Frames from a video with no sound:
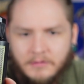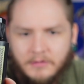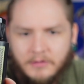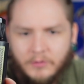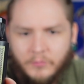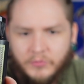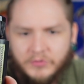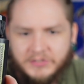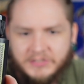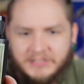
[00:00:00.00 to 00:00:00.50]

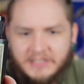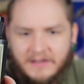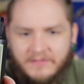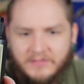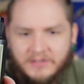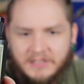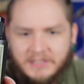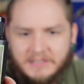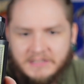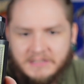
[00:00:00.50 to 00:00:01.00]
number
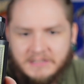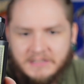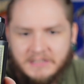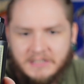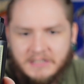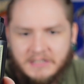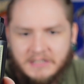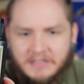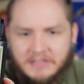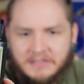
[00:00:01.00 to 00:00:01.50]

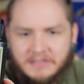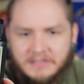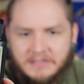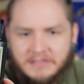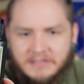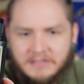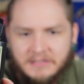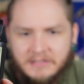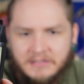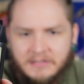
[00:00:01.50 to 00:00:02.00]

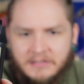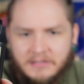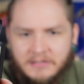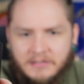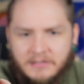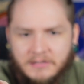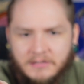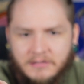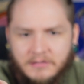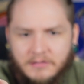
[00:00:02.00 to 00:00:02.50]
76
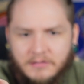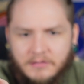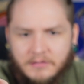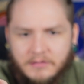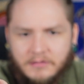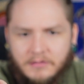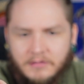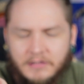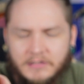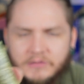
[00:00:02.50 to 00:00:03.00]

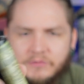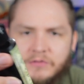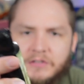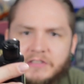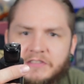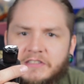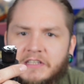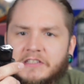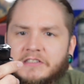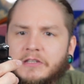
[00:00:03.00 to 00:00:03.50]
is what
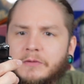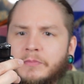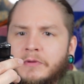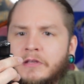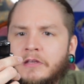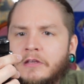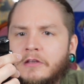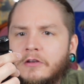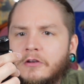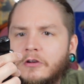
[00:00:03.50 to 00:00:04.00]
it says up
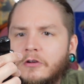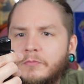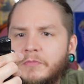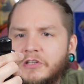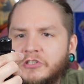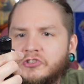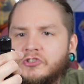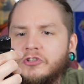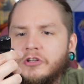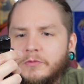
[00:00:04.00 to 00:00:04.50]
here,
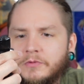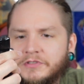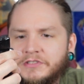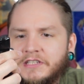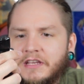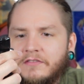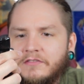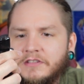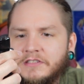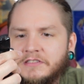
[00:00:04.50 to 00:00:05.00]
mixture number
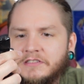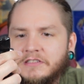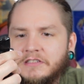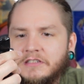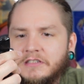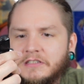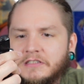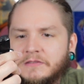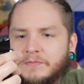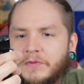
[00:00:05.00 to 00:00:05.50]

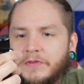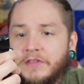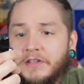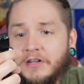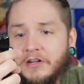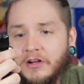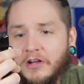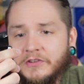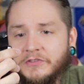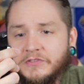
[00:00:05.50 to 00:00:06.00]
76, but then
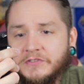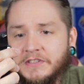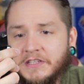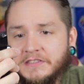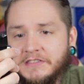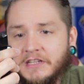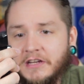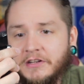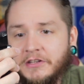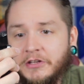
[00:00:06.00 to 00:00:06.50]
it also
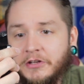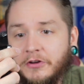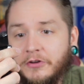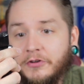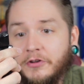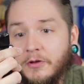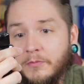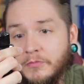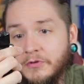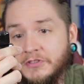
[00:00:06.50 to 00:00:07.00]
says down here
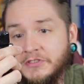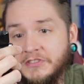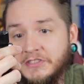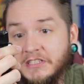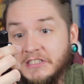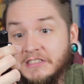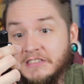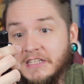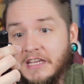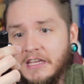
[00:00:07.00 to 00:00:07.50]
number
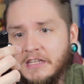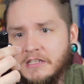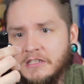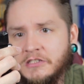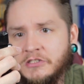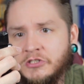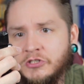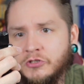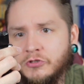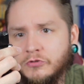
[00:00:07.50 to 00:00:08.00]

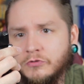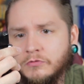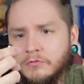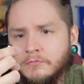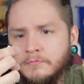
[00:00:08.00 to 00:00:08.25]
682.